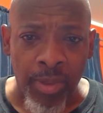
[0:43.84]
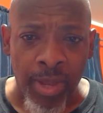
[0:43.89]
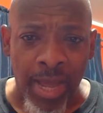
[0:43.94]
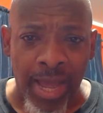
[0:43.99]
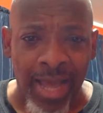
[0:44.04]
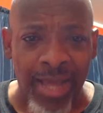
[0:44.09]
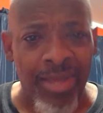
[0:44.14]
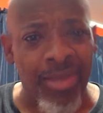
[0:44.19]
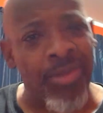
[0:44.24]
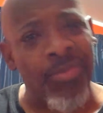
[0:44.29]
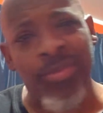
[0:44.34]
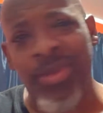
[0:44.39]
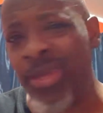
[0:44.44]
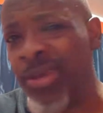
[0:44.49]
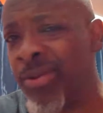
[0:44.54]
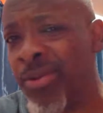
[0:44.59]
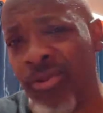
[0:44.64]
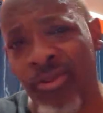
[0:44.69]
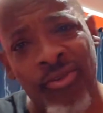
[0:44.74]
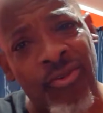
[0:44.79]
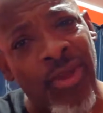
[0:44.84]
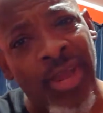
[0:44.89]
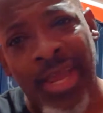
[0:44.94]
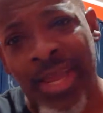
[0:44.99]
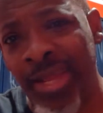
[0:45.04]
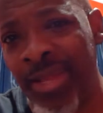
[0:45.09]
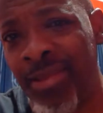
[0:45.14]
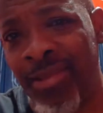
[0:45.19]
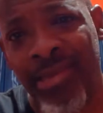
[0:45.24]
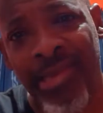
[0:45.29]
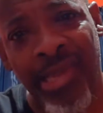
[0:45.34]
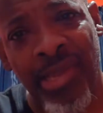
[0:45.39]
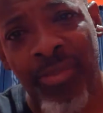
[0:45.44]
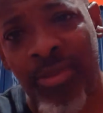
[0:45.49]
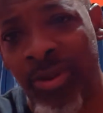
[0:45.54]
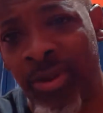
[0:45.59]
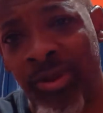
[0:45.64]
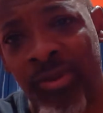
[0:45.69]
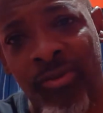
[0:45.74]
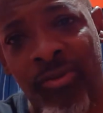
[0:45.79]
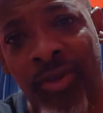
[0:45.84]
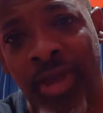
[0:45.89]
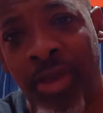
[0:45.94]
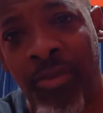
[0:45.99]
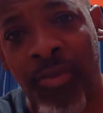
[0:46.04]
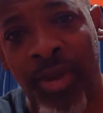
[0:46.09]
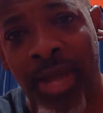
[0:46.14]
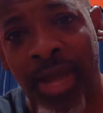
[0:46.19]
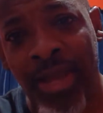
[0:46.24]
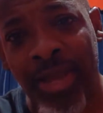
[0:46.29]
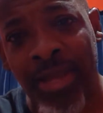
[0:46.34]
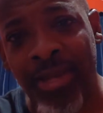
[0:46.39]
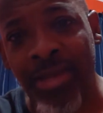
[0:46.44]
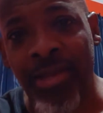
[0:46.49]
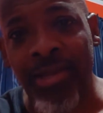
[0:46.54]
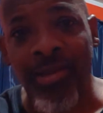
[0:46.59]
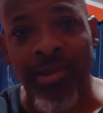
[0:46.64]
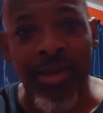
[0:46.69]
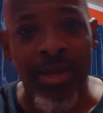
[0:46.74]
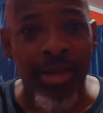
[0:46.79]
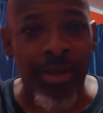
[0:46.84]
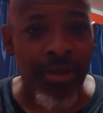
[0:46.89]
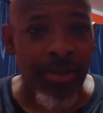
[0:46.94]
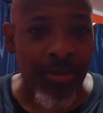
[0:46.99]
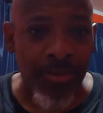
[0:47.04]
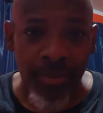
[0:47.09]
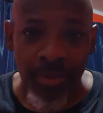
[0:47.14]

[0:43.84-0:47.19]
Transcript: I could be on the train, sleeping on the train with air conditioning.